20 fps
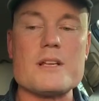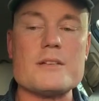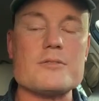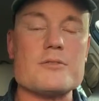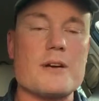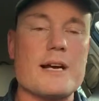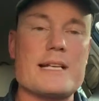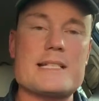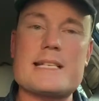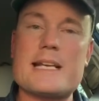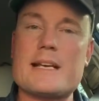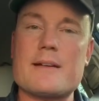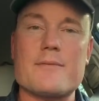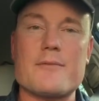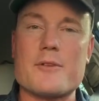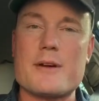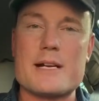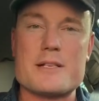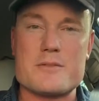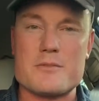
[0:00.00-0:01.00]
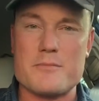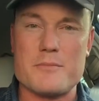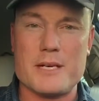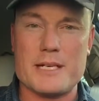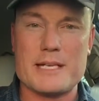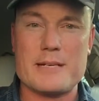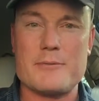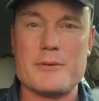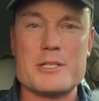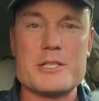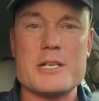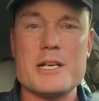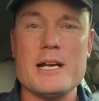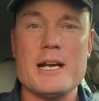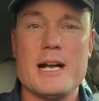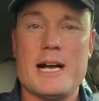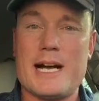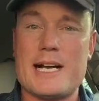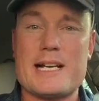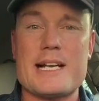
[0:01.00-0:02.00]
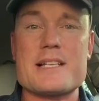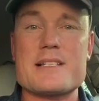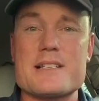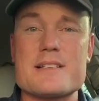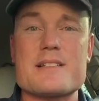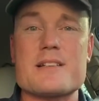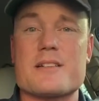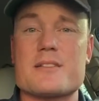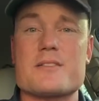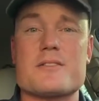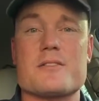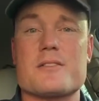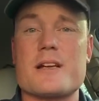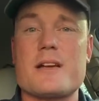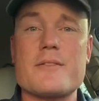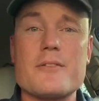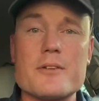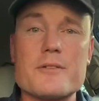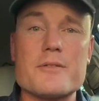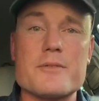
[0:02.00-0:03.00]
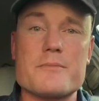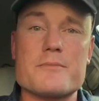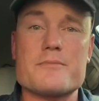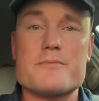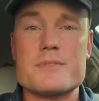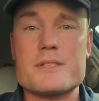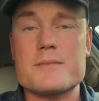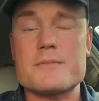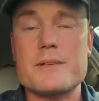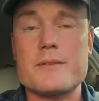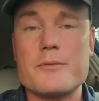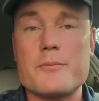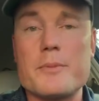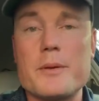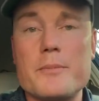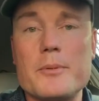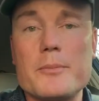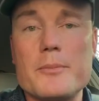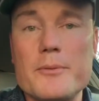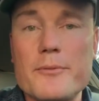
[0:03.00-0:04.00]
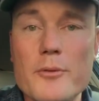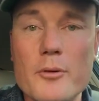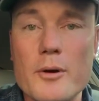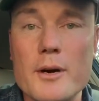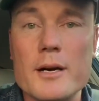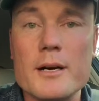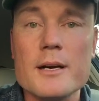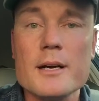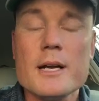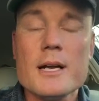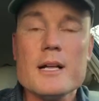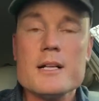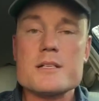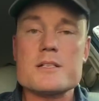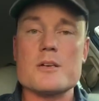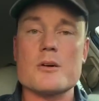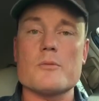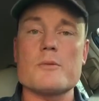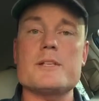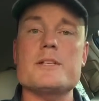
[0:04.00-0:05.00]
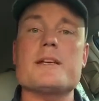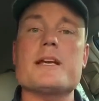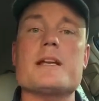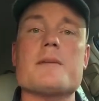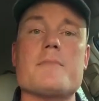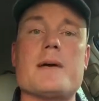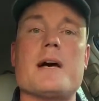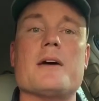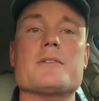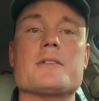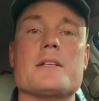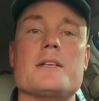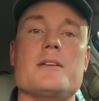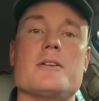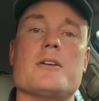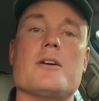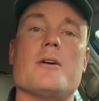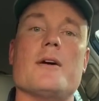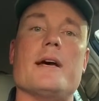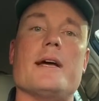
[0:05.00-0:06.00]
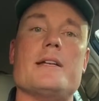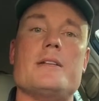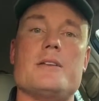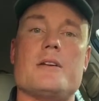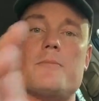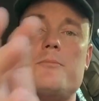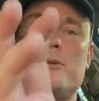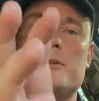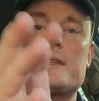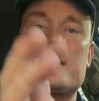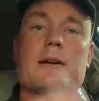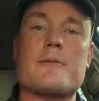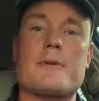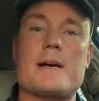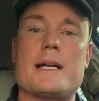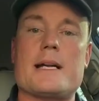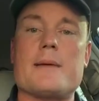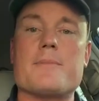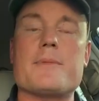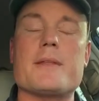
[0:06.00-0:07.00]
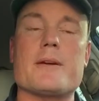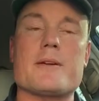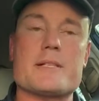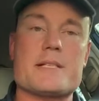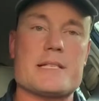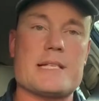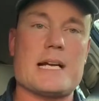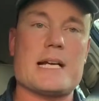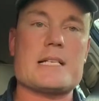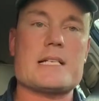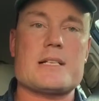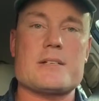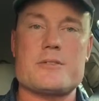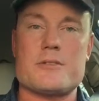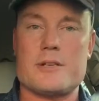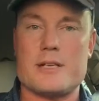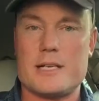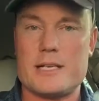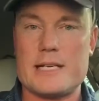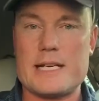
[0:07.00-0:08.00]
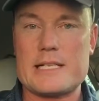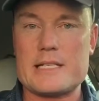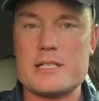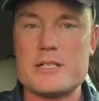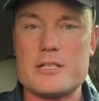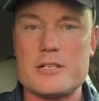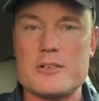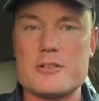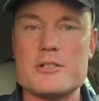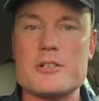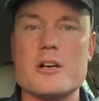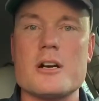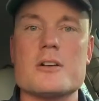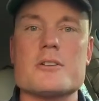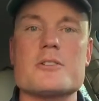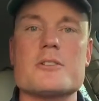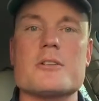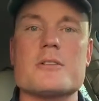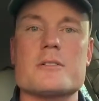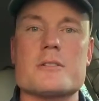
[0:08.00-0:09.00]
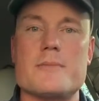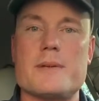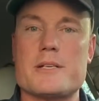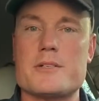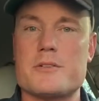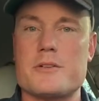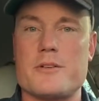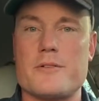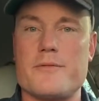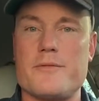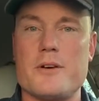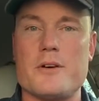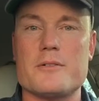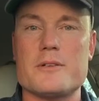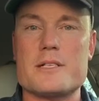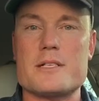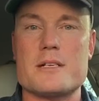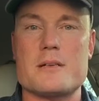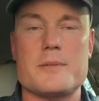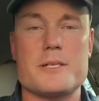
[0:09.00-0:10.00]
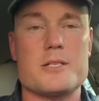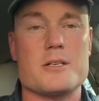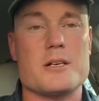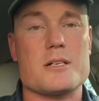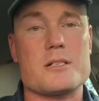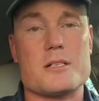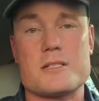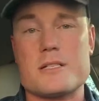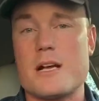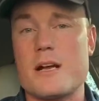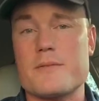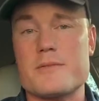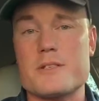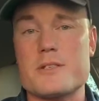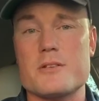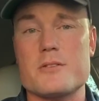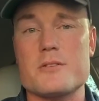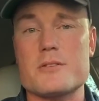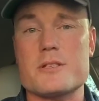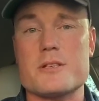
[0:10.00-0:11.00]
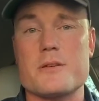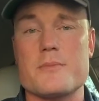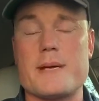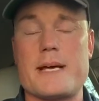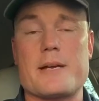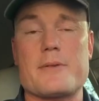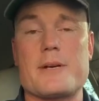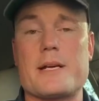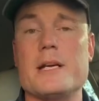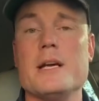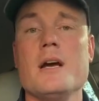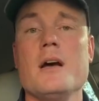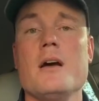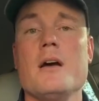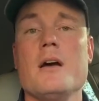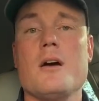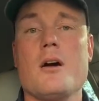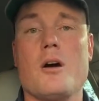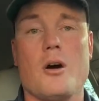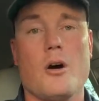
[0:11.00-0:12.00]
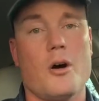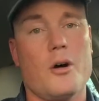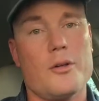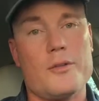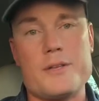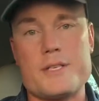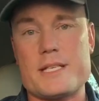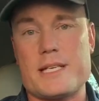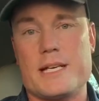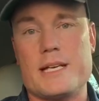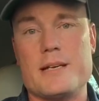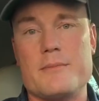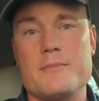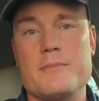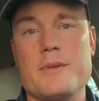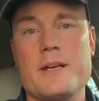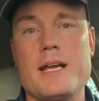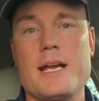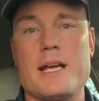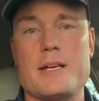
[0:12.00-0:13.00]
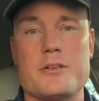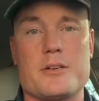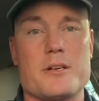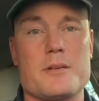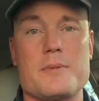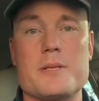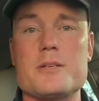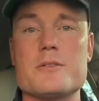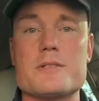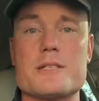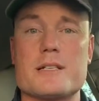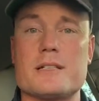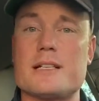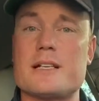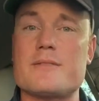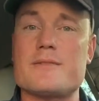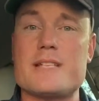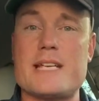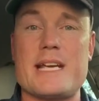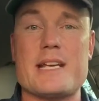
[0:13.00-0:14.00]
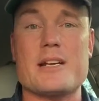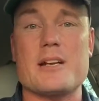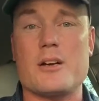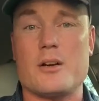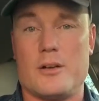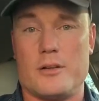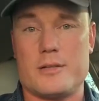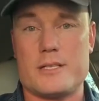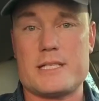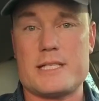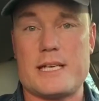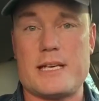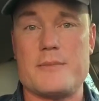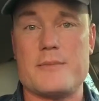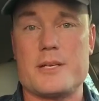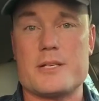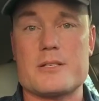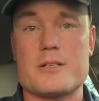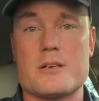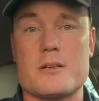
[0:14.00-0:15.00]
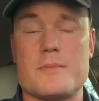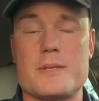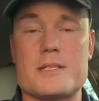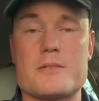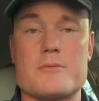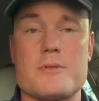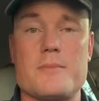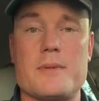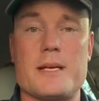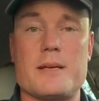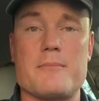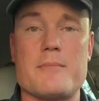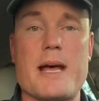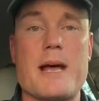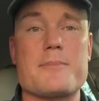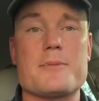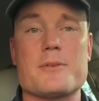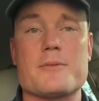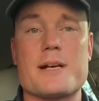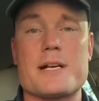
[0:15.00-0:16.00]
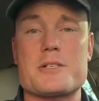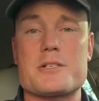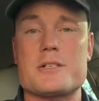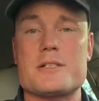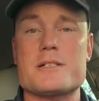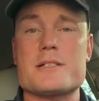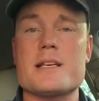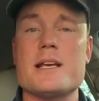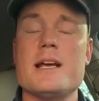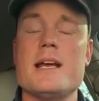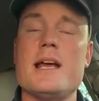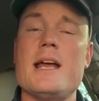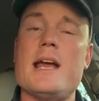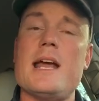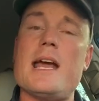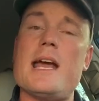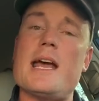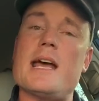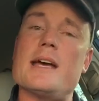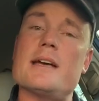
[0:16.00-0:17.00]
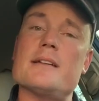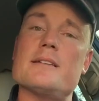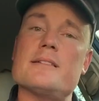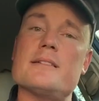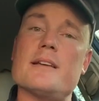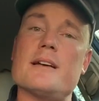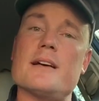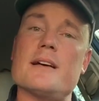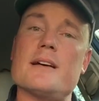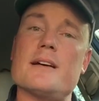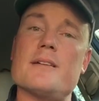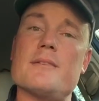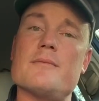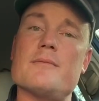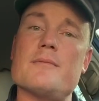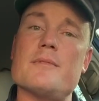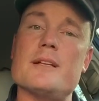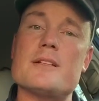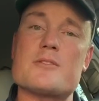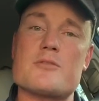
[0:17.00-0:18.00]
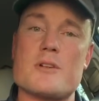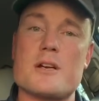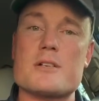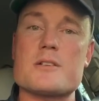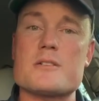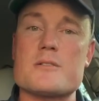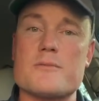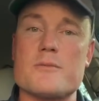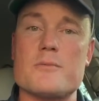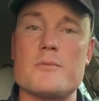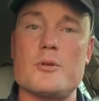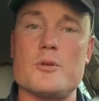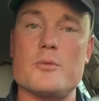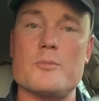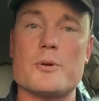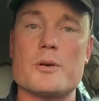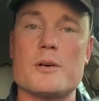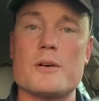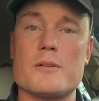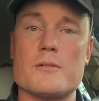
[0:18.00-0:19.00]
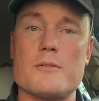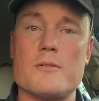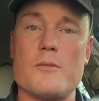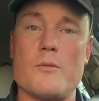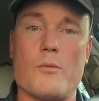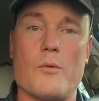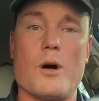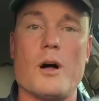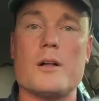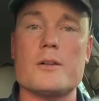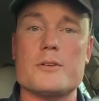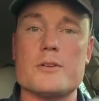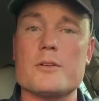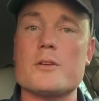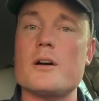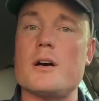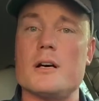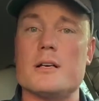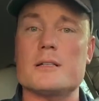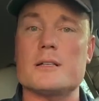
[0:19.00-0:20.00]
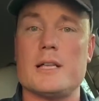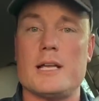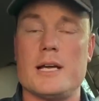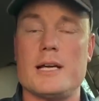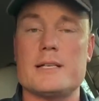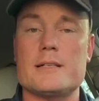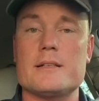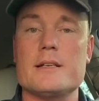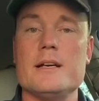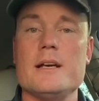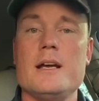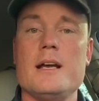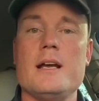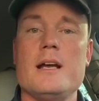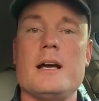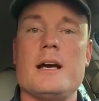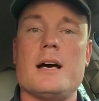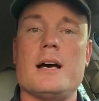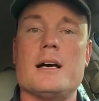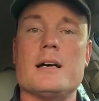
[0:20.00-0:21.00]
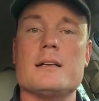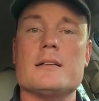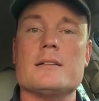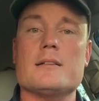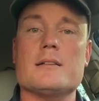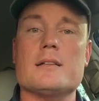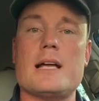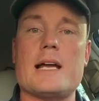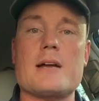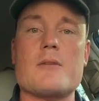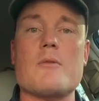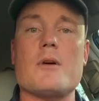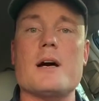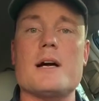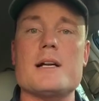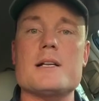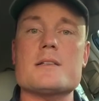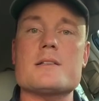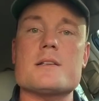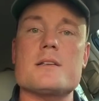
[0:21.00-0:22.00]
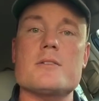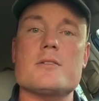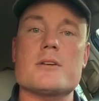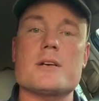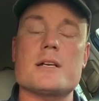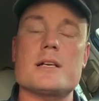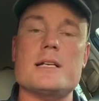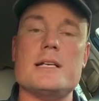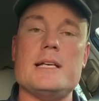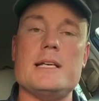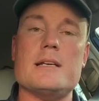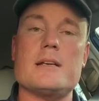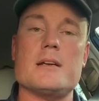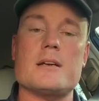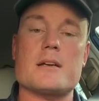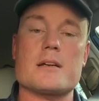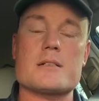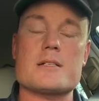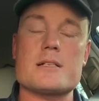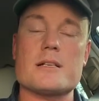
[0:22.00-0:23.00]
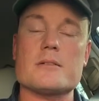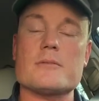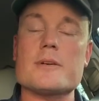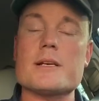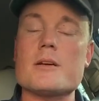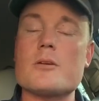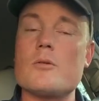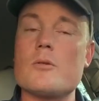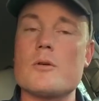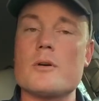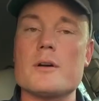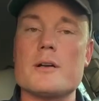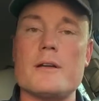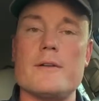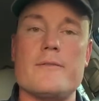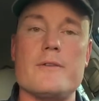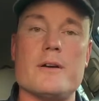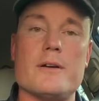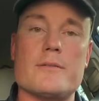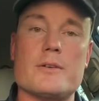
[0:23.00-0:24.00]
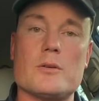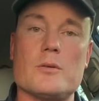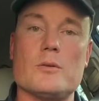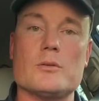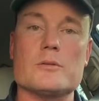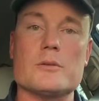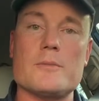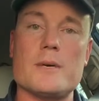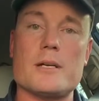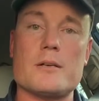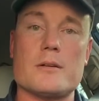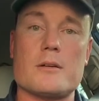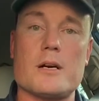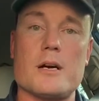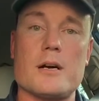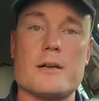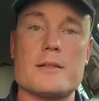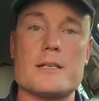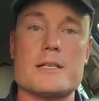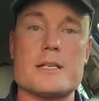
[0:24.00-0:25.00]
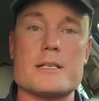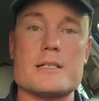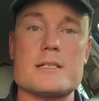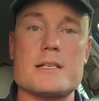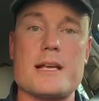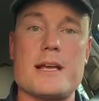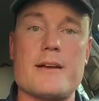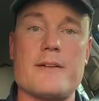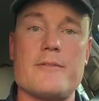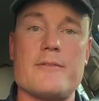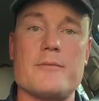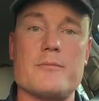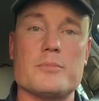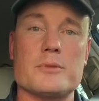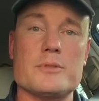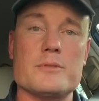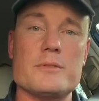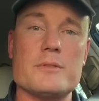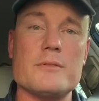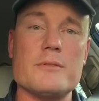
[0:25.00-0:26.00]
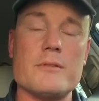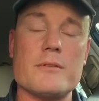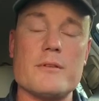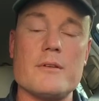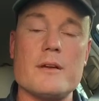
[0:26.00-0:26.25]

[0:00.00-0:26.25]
try and take them for extra money, which I guess is a concern I've heard from some different people before. So when you get a mount, you go ahead and you can put that right up there. It's nice because you can connect it to your charger to make sure your phone is going to be charged because obviously you're using your battery all the time and you're going to be using a lot of data all the time because you're going to be streaming map directions and instructions from Uber while you're online. Likewise, you're going to need an auxiliary cord if you have an older model car that doesn't have Bluetooth.